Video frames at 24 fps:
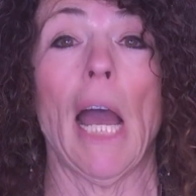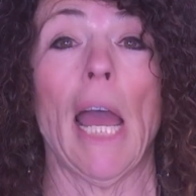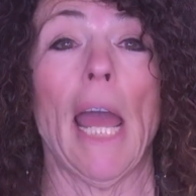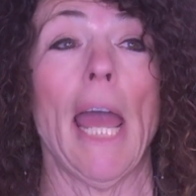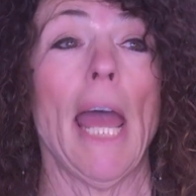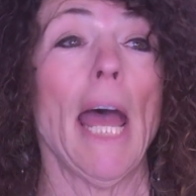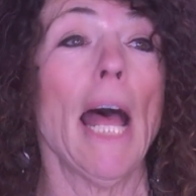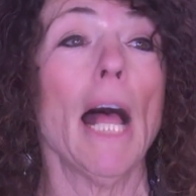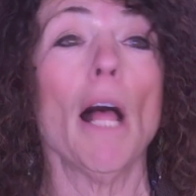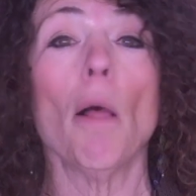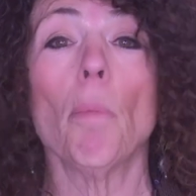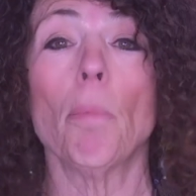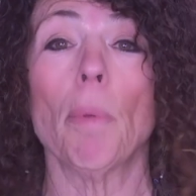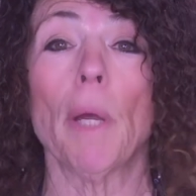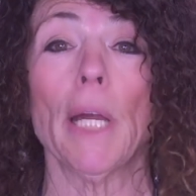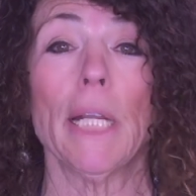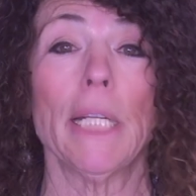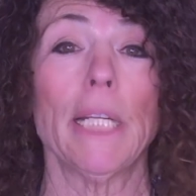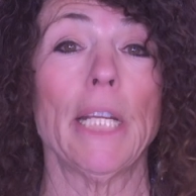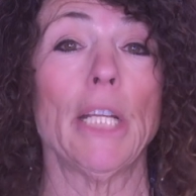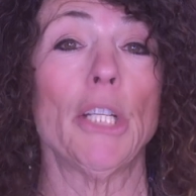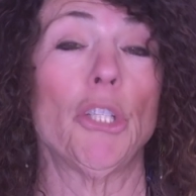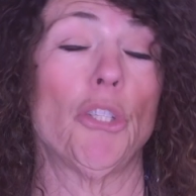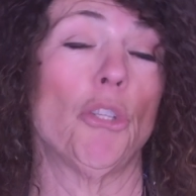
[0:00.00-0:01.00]
Help, I
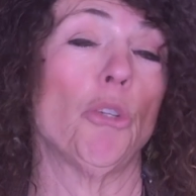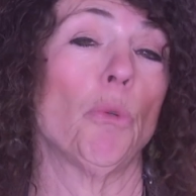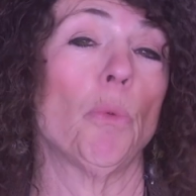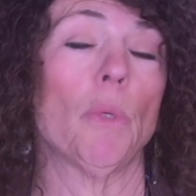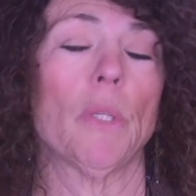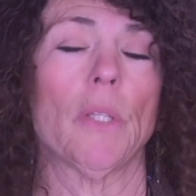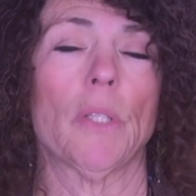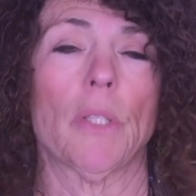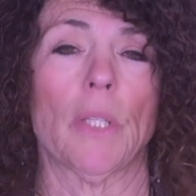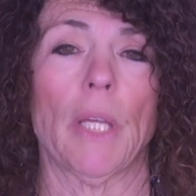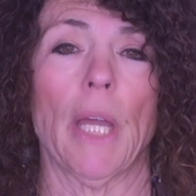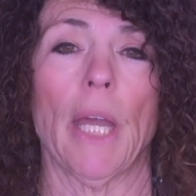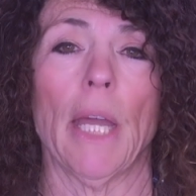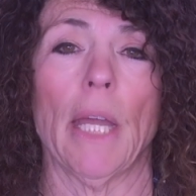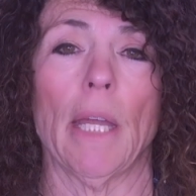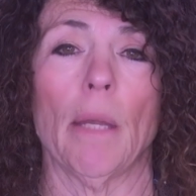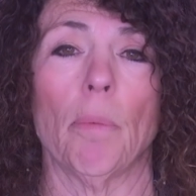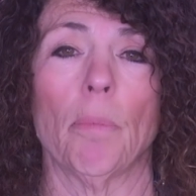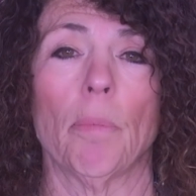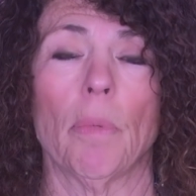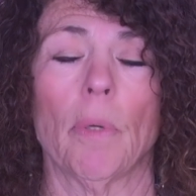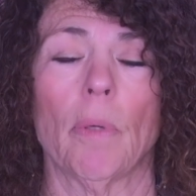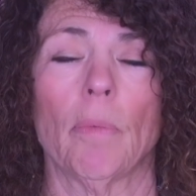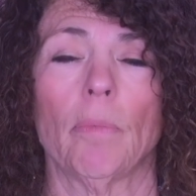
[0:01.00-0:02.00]
need to
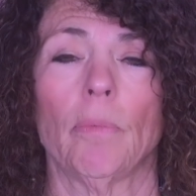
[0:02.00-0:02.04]
escape.